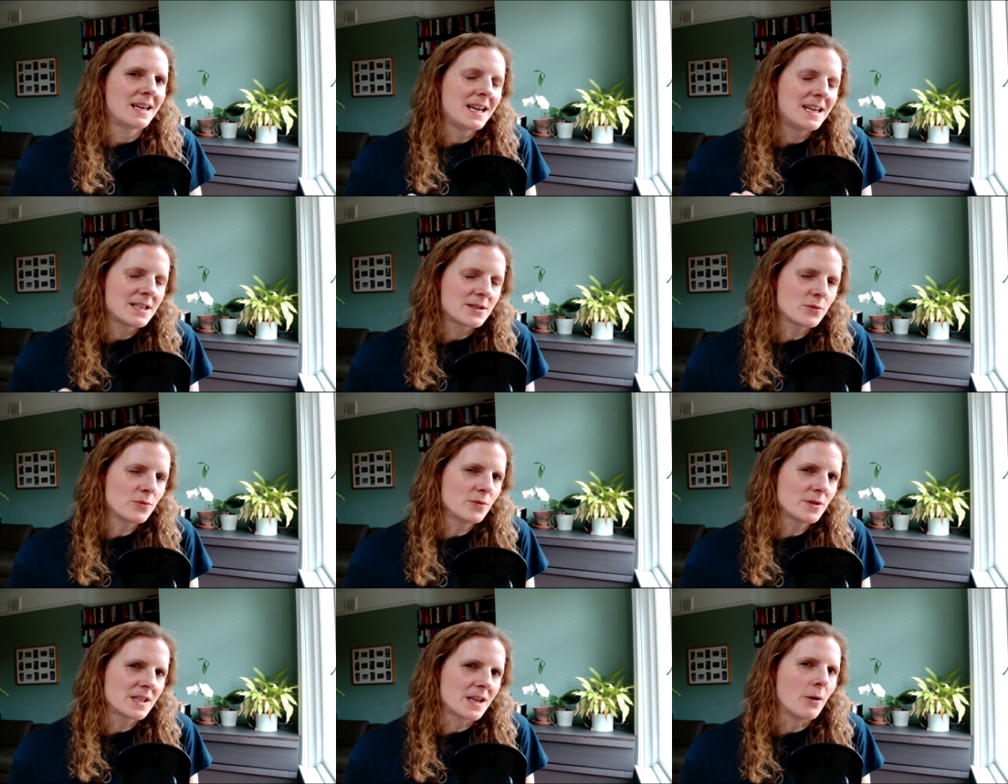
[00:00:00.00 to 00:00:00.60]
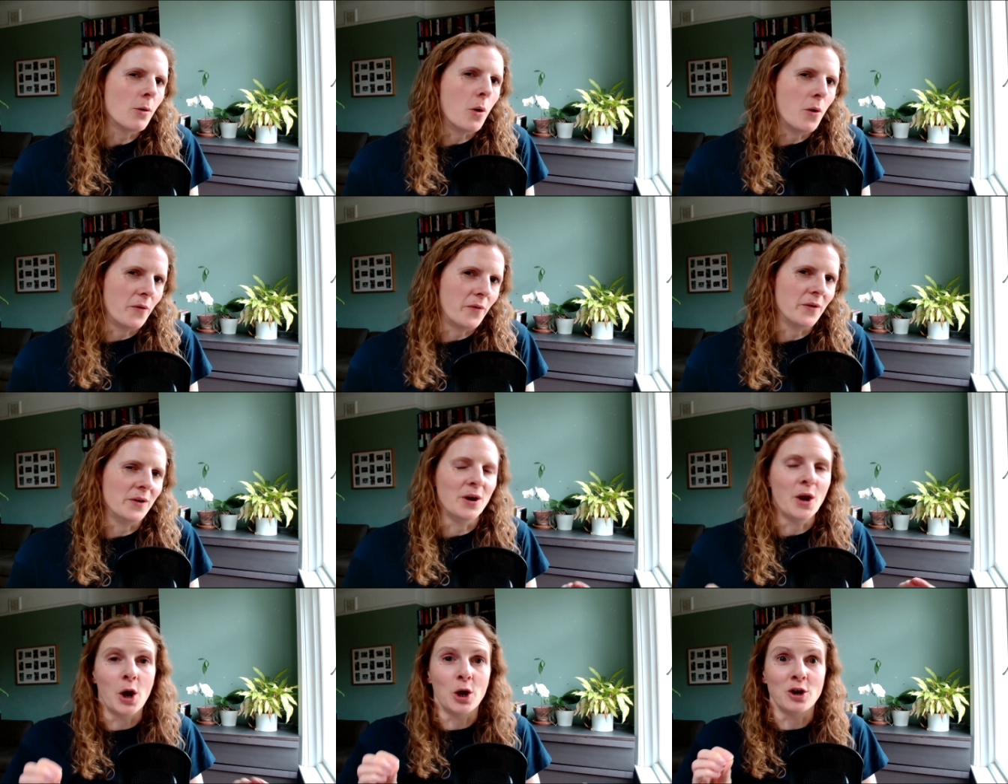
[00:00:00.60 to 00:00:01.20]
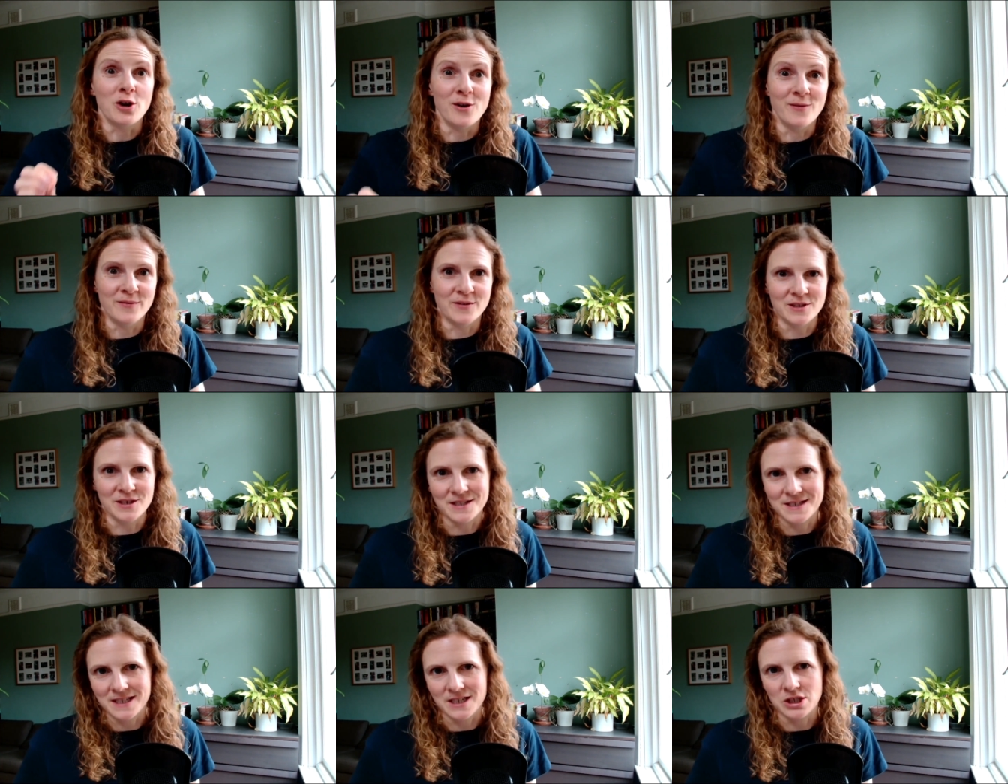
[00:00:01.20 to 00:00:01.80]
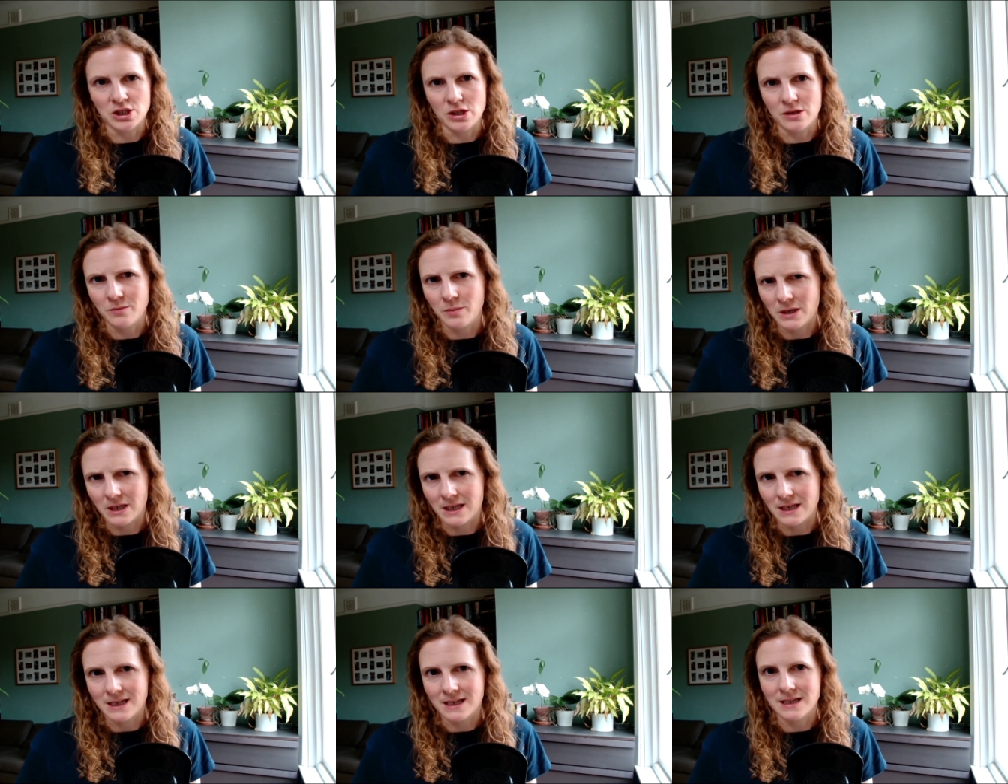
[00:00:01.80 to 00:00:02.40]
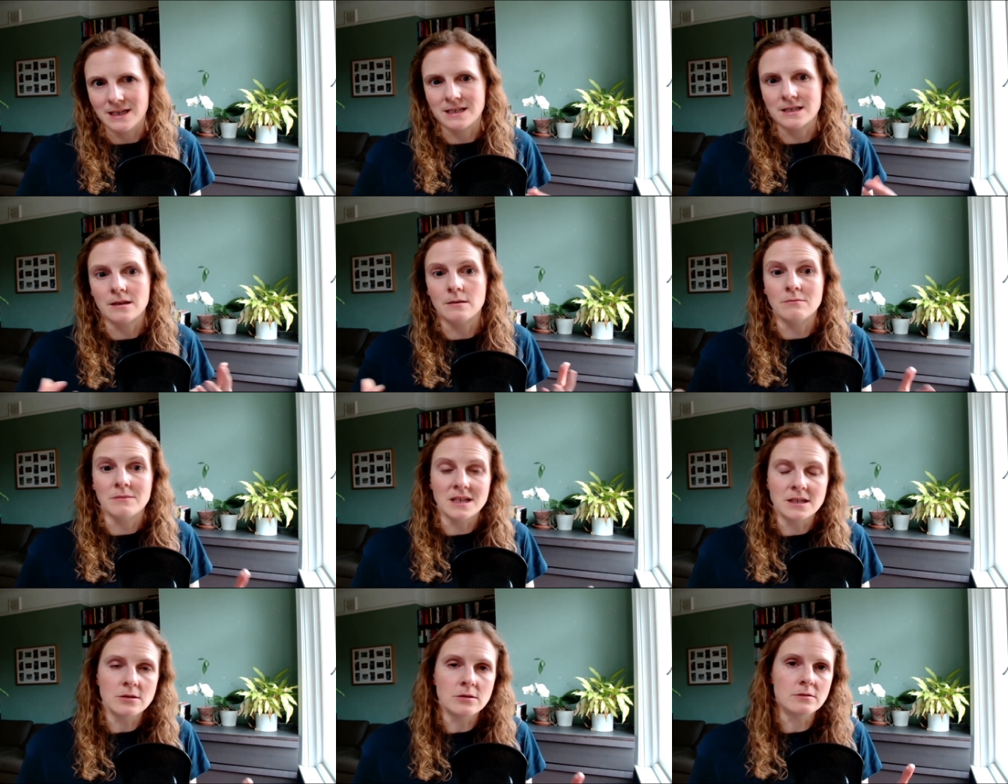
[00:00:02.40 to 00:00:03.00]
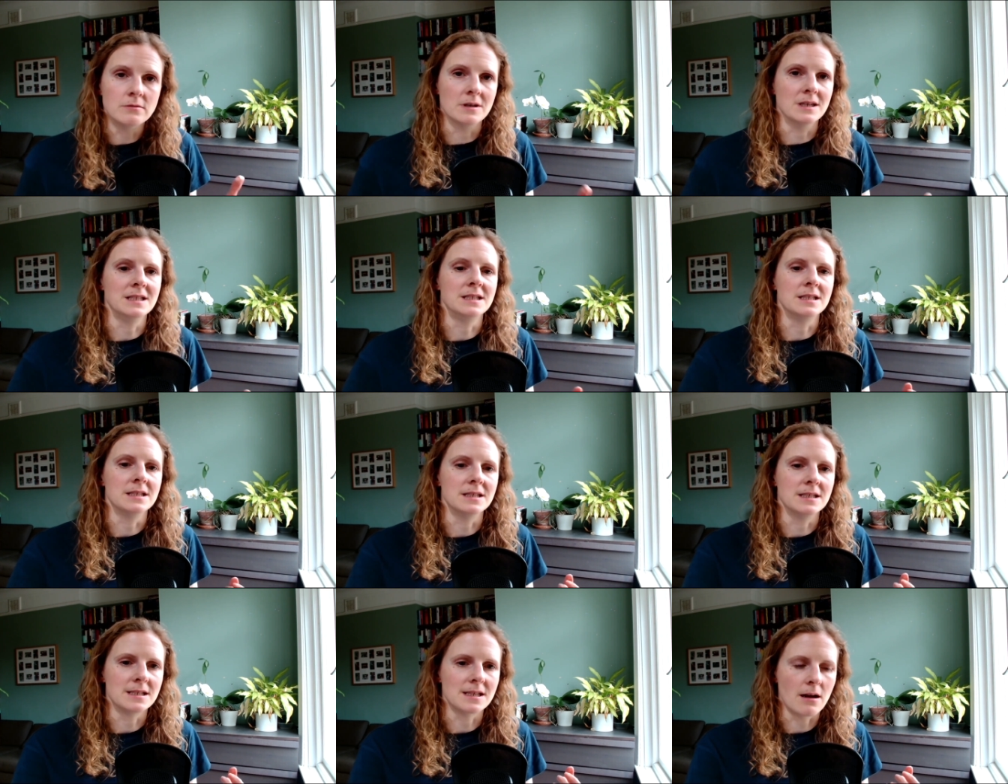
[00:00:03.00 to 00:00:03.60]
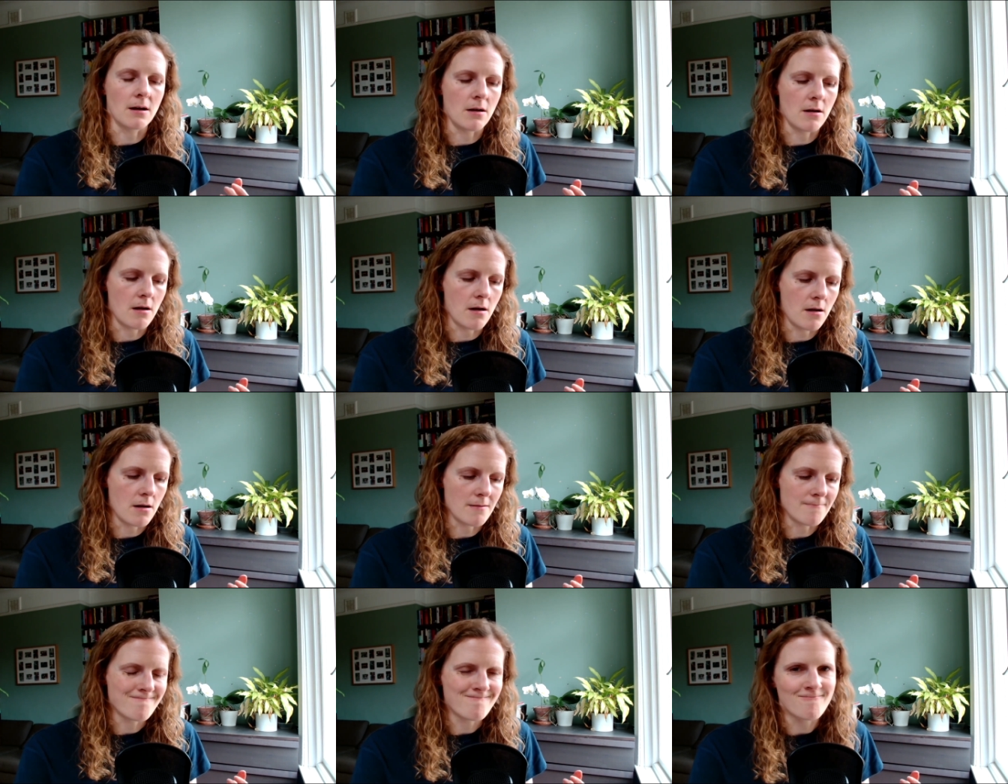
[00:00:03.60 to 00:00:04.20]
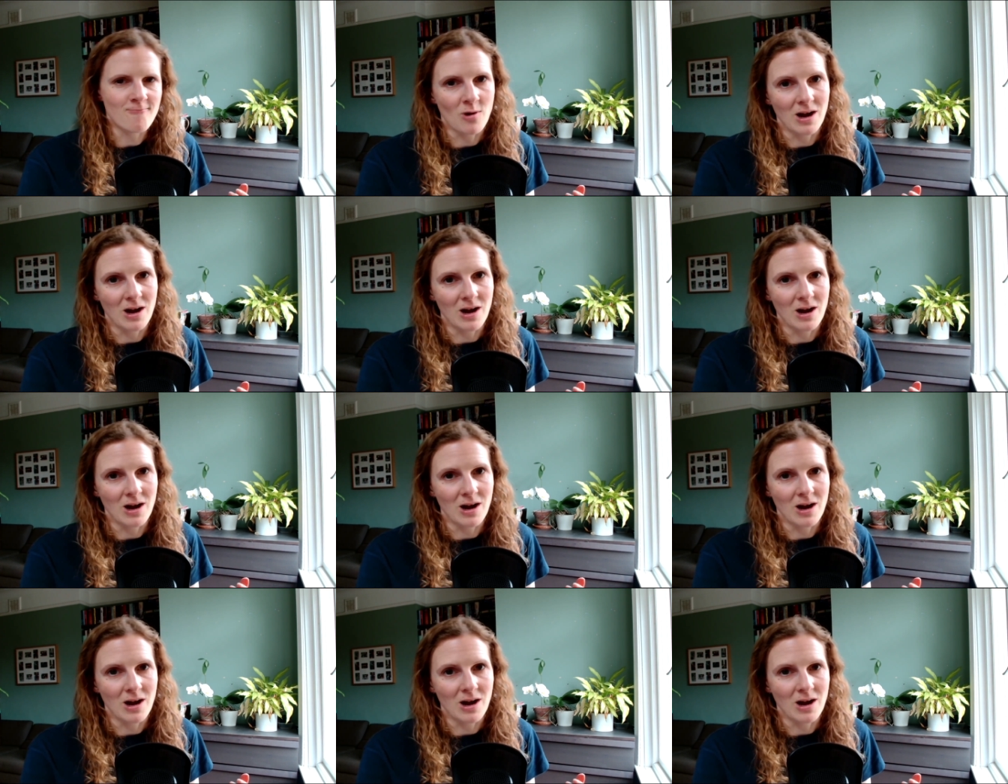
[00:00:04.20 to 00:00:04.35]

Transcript: It's also often a confidence issue because medical writers are,